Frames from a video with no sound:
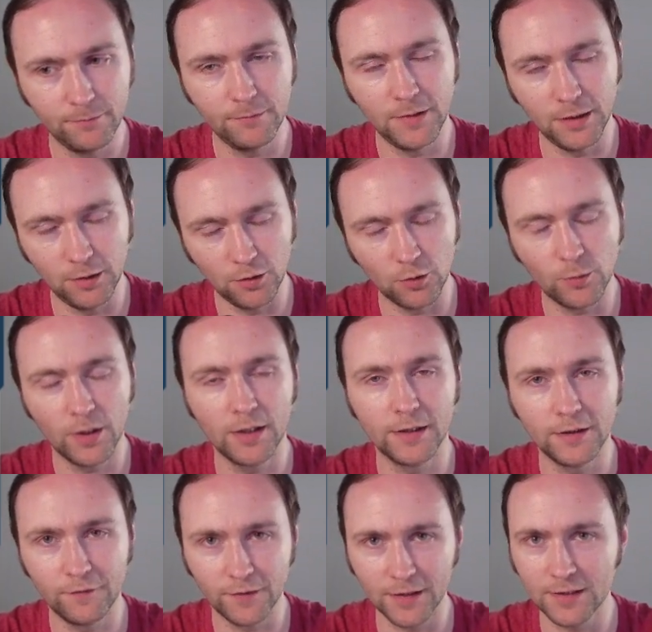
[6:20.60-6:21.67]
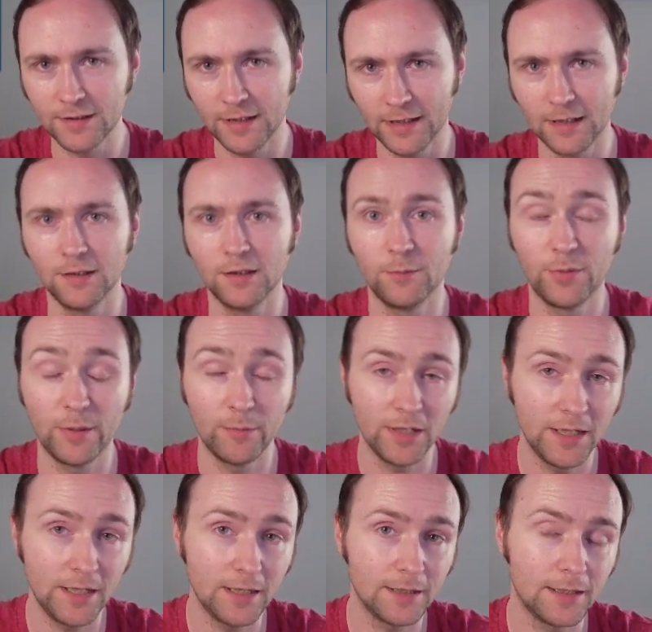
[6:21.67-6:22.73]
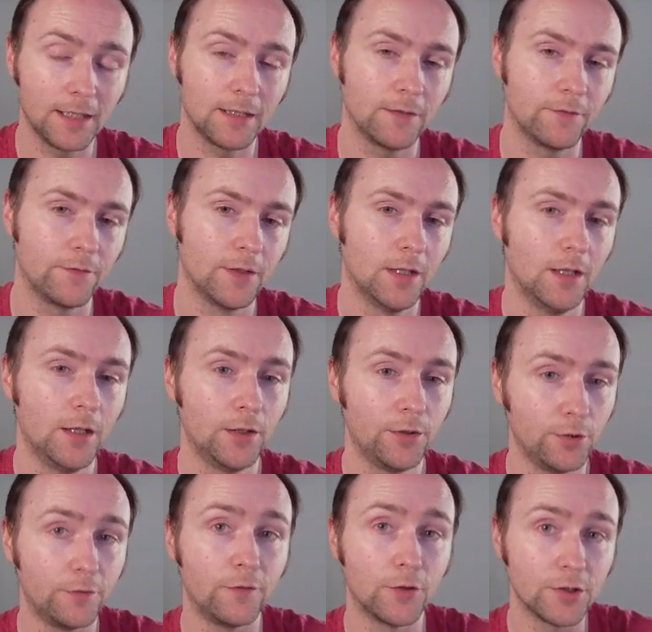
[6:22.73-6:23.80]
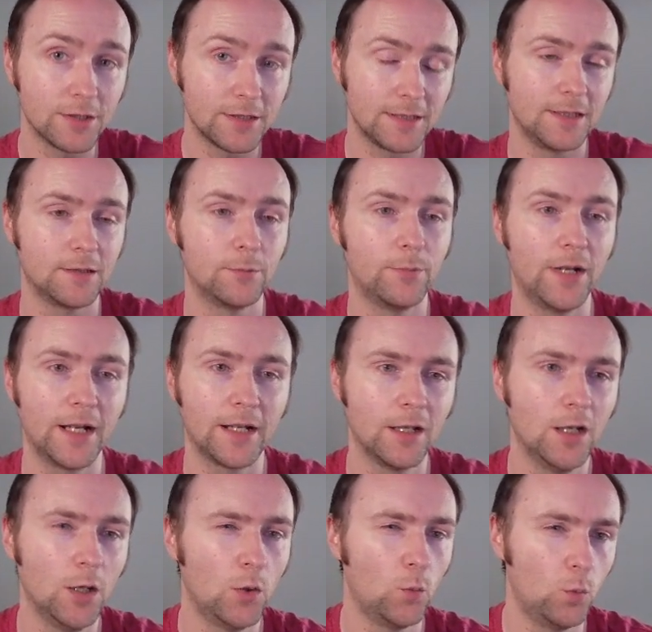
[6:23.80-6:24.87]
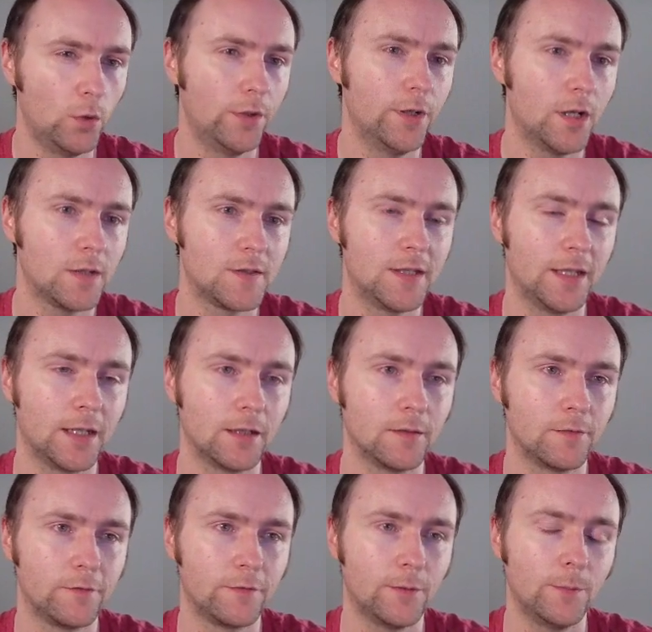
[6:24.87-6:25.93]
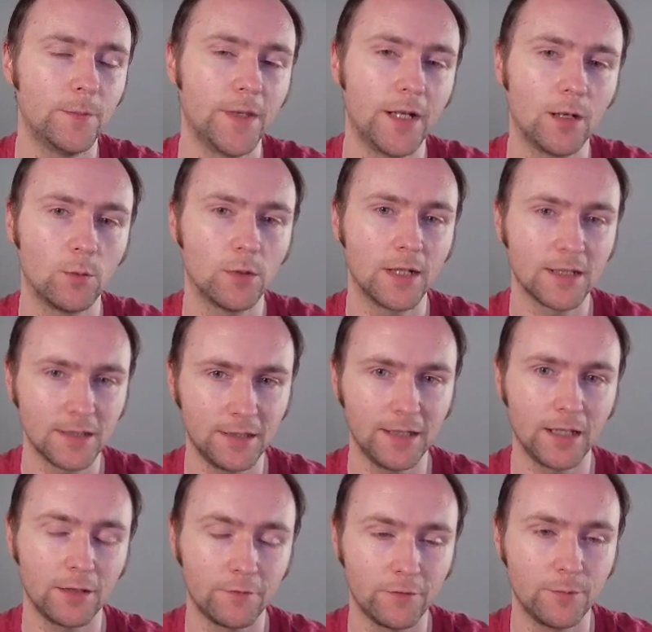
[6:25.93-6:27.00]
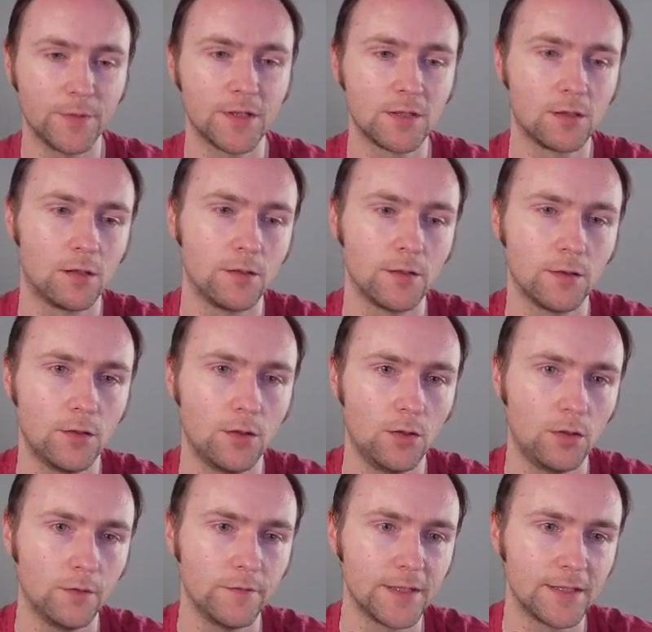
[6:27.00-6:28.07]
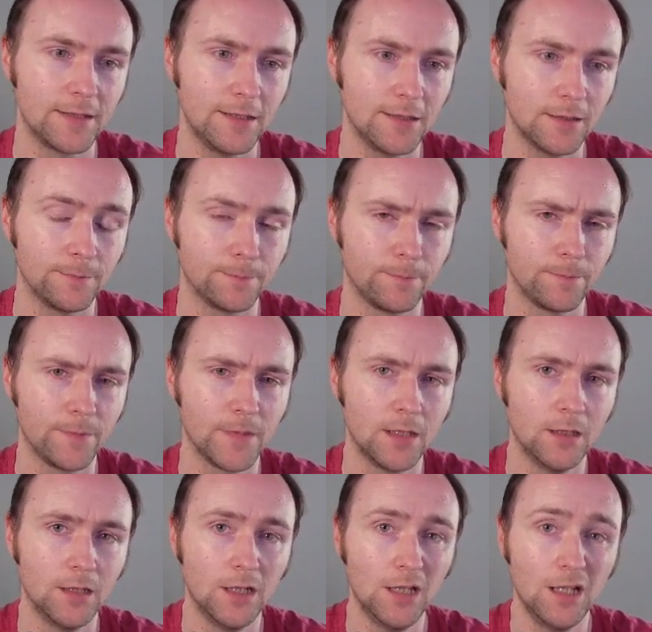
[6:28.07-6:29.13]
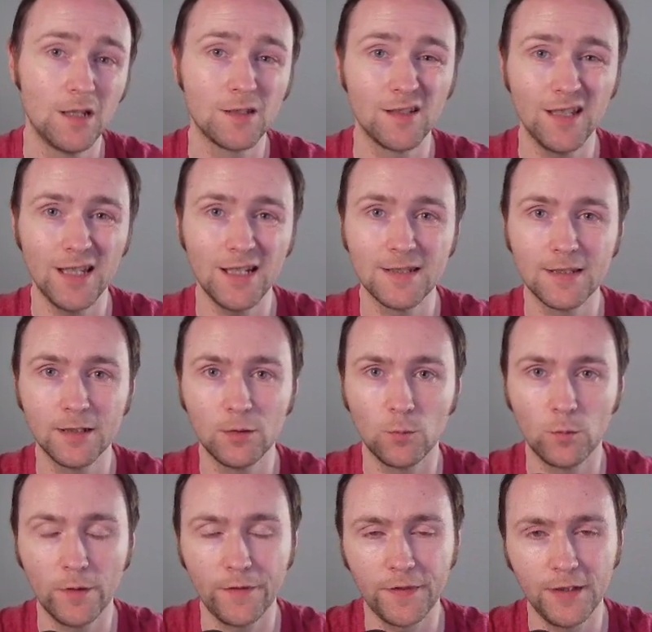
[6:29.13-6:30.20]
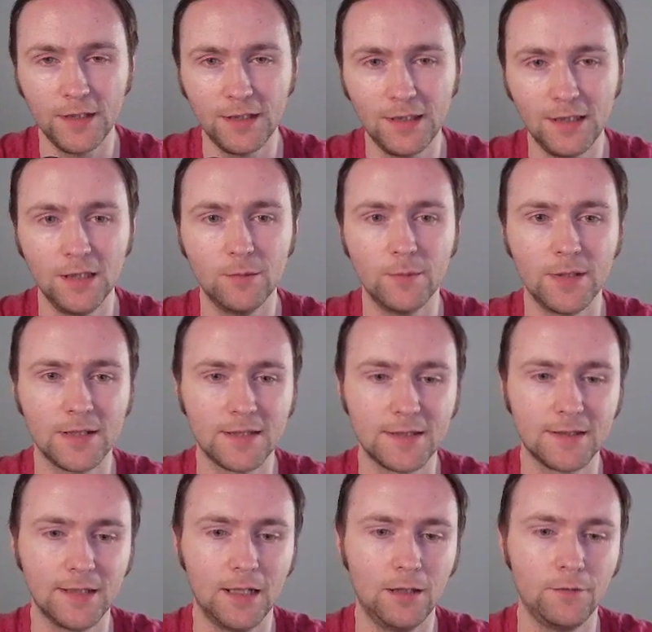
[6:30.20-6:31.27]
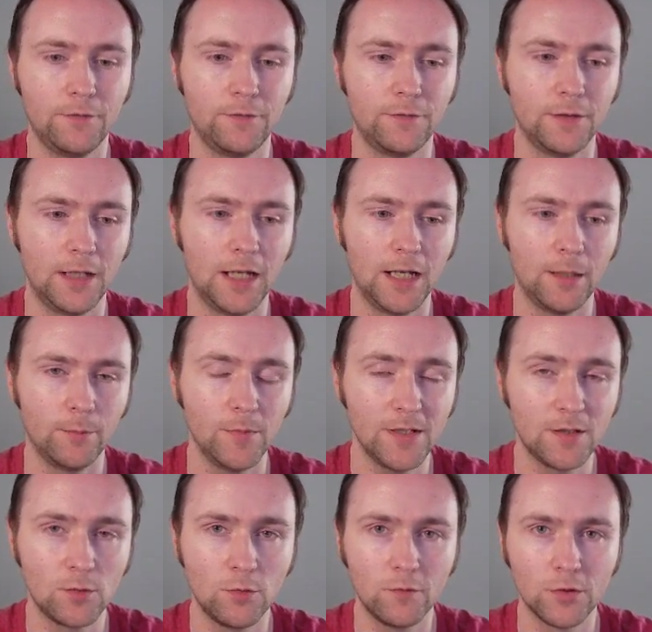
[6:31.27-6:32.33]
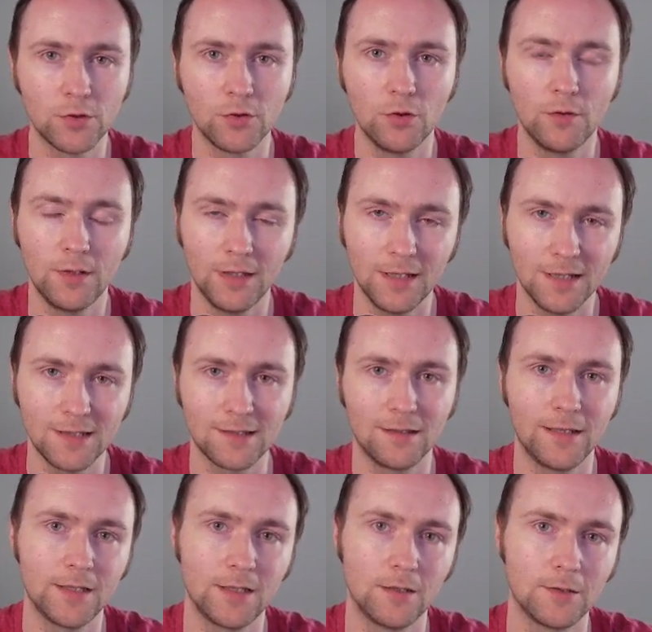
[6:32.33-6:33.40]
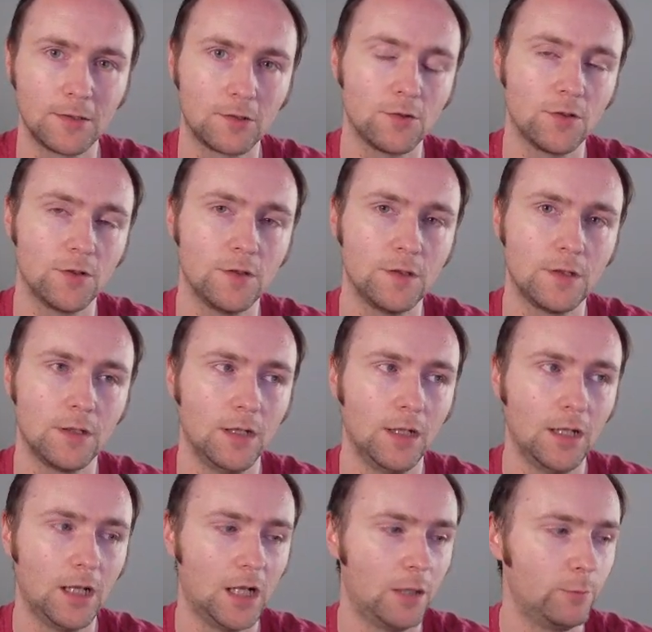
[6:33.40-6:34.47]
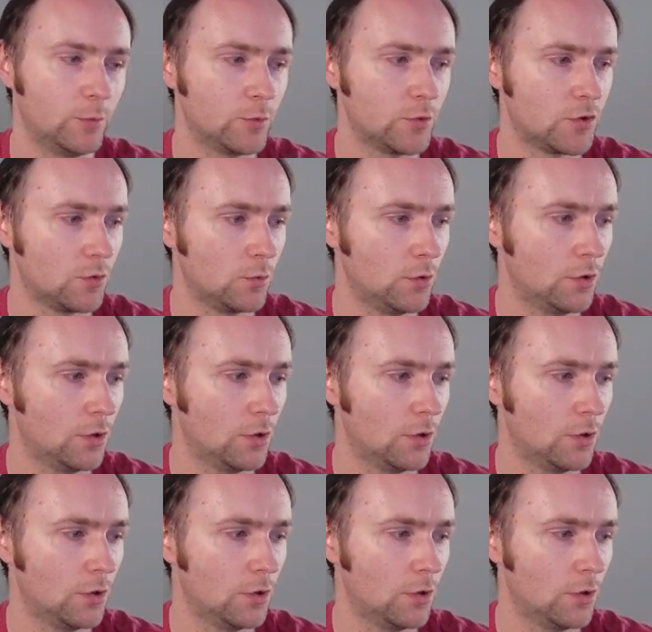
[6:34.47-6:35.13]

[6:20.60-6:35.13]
you're aware that they finished second in the Premier League at the end of their first season back, we're not taking it from there. We're actually taking it from the start of the season. So that is it with the game itself. Let's go over to the installation instructions and we will show you